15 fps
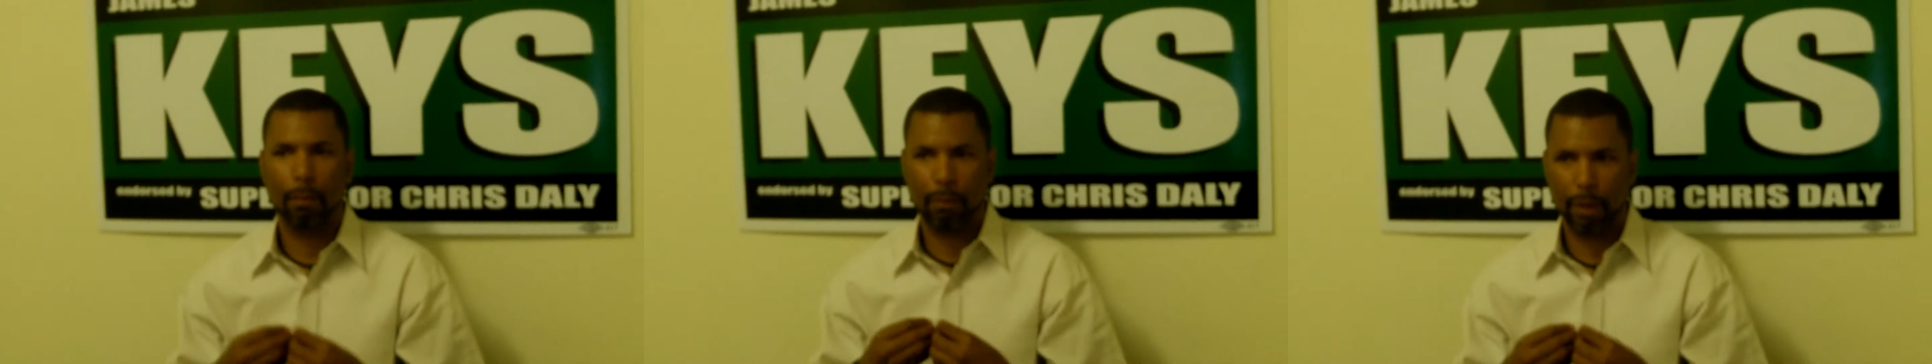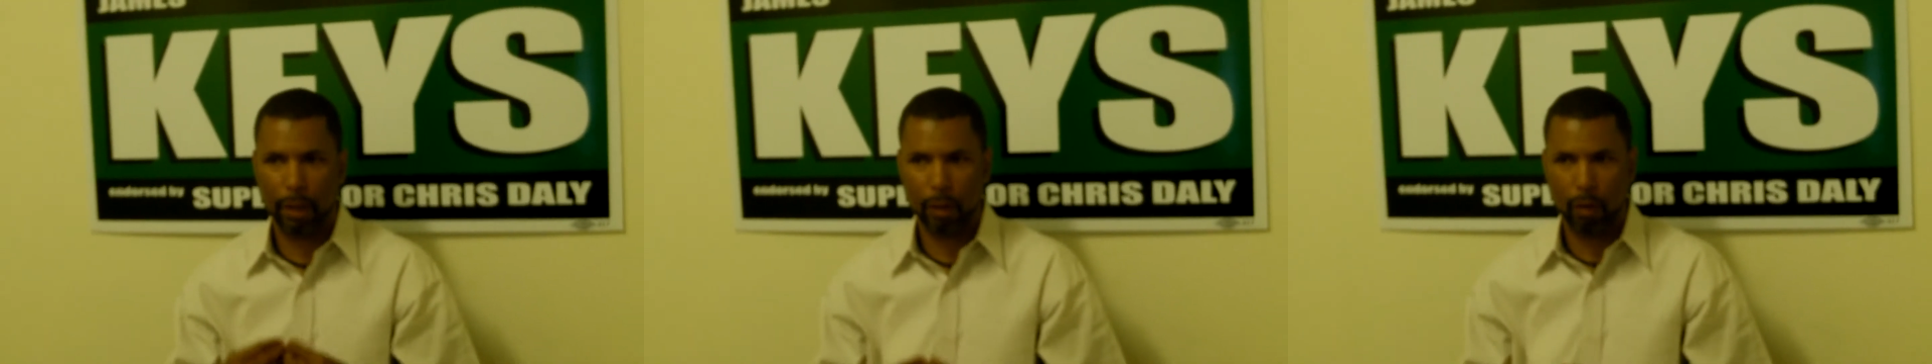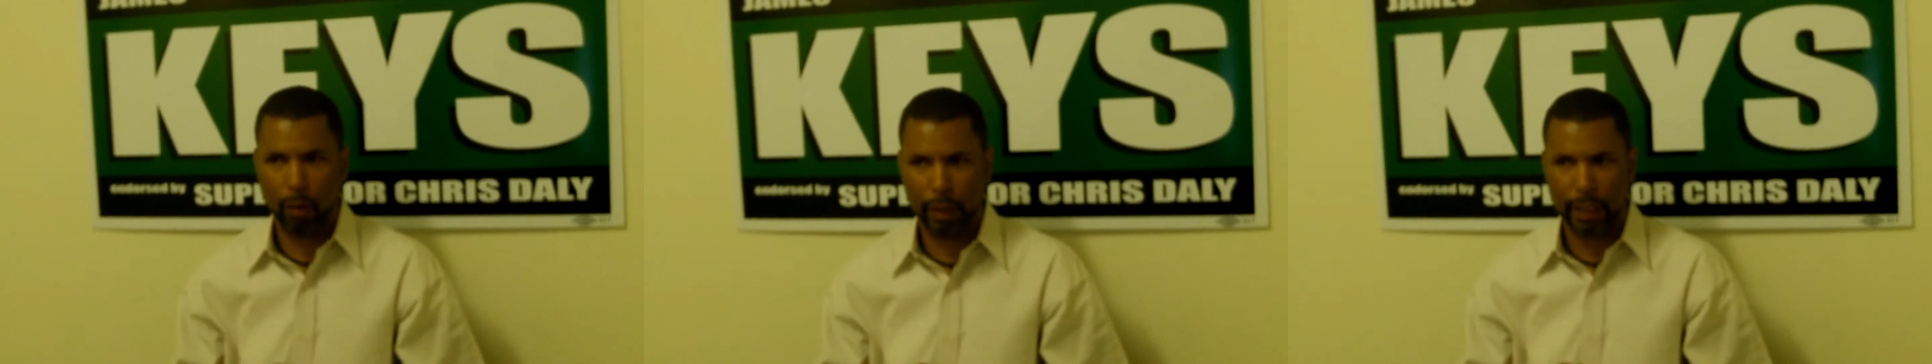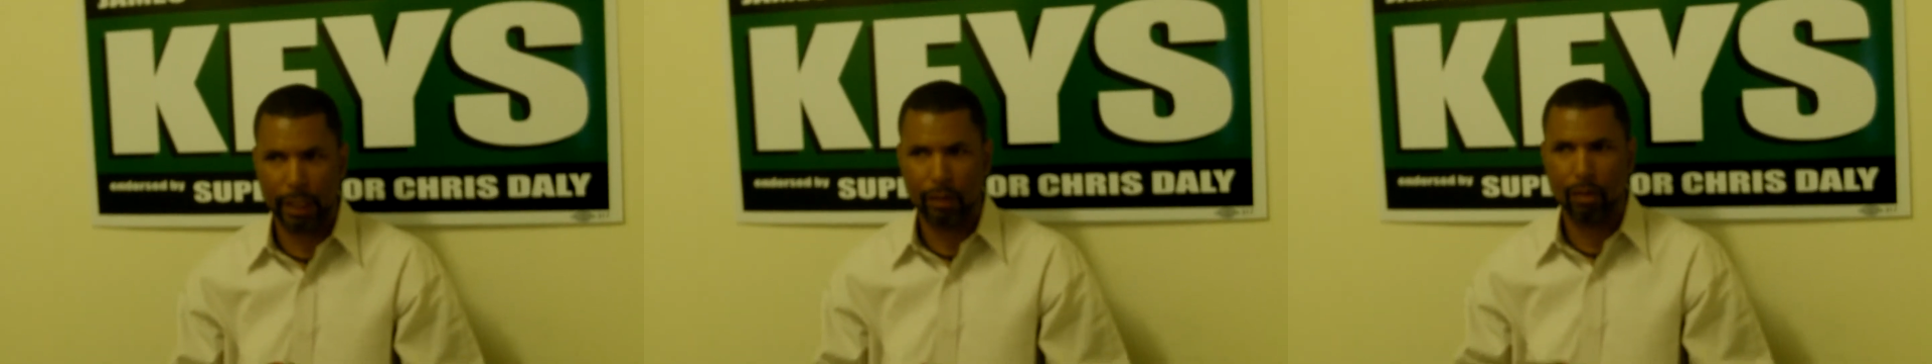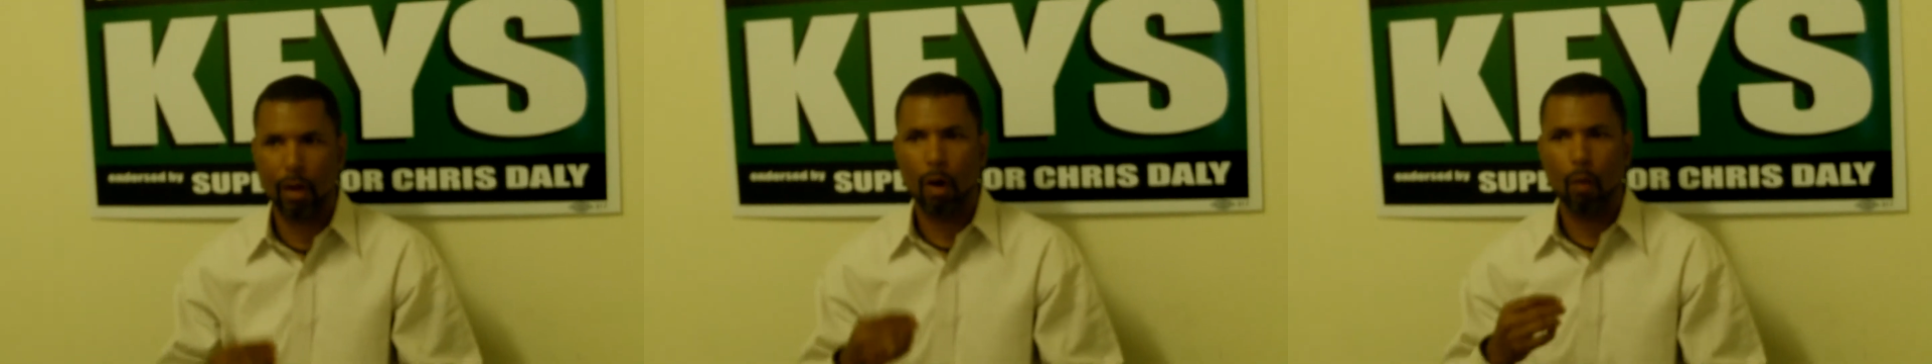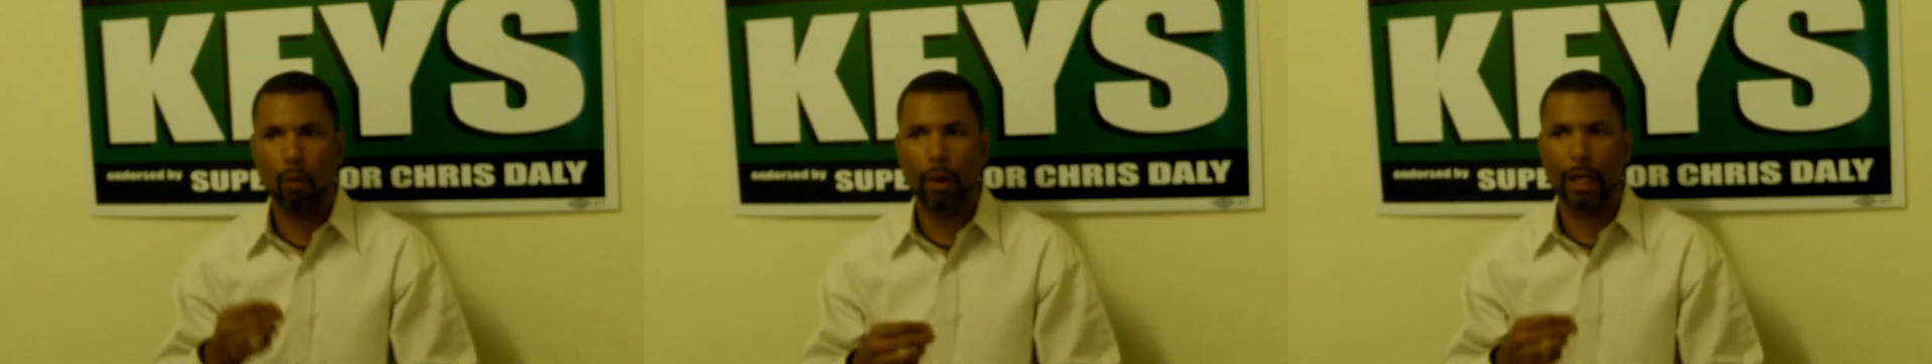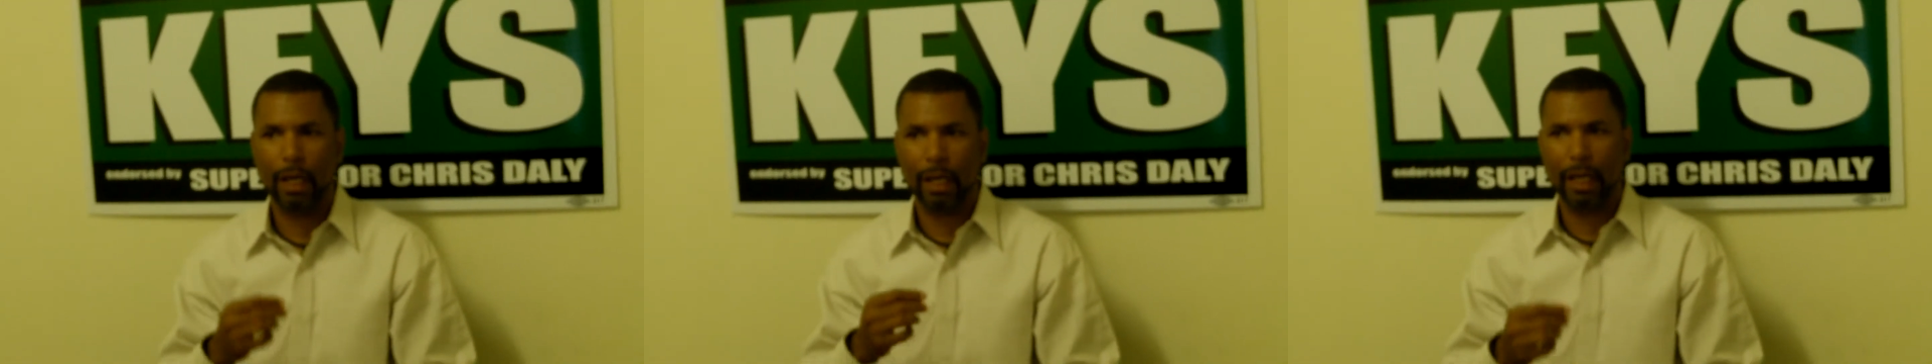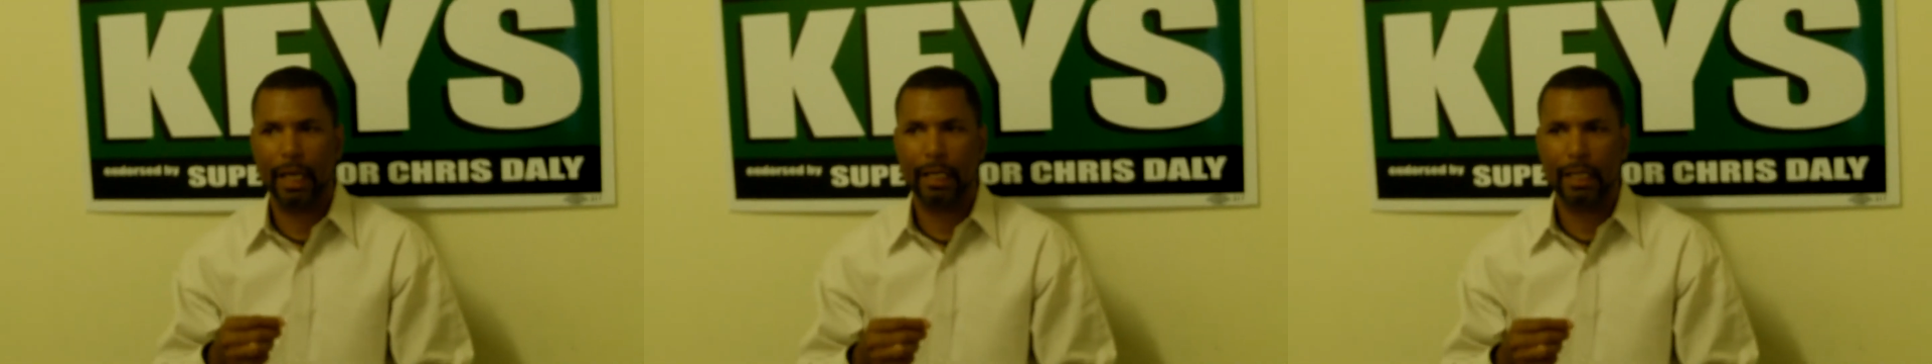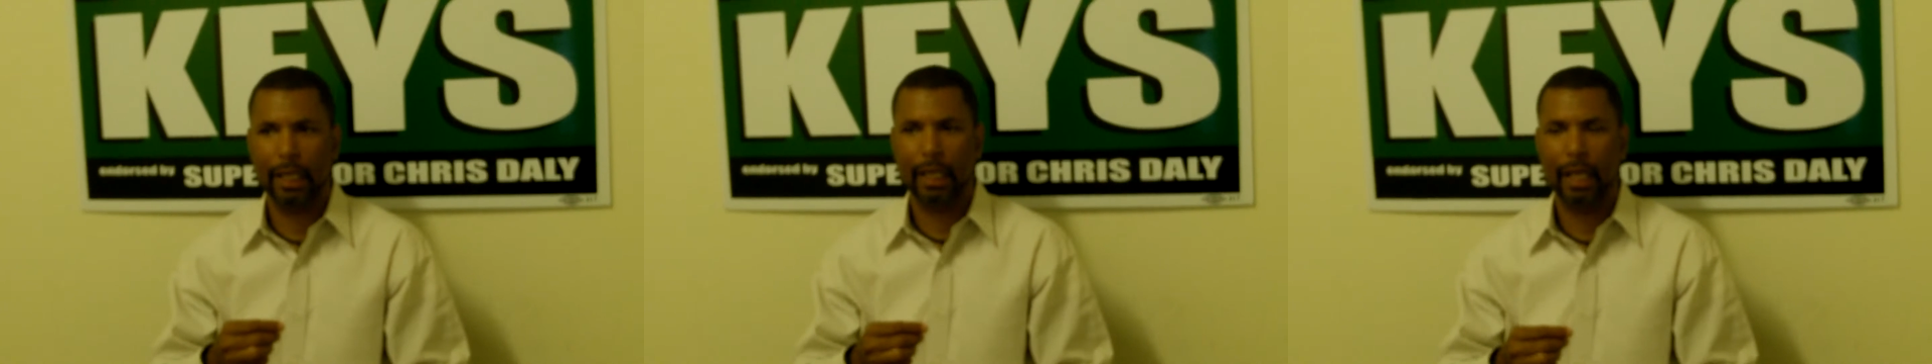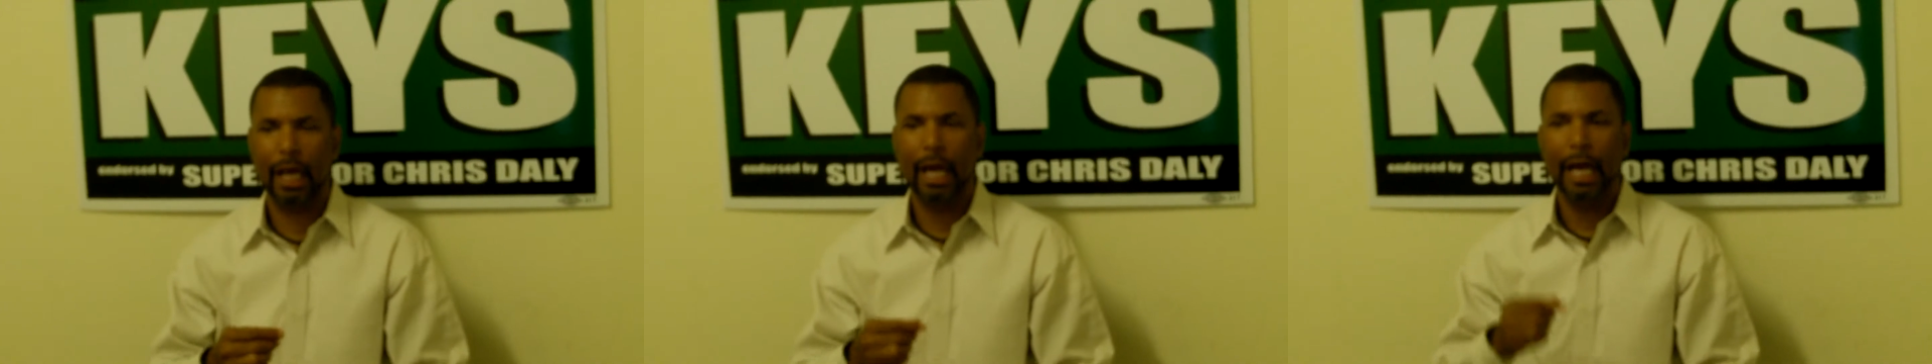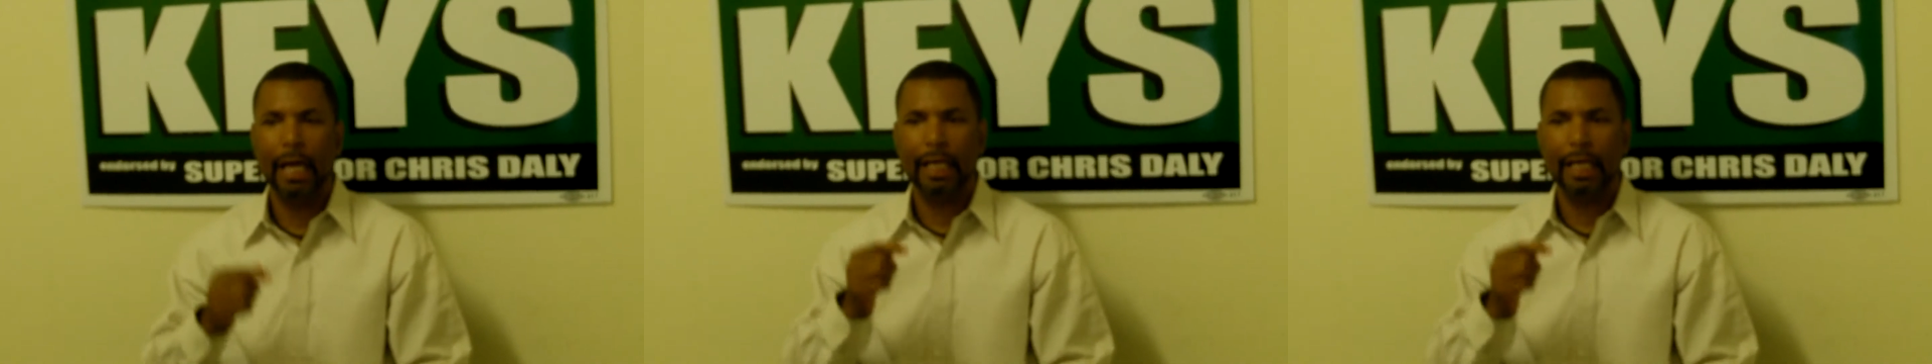priorities when elected.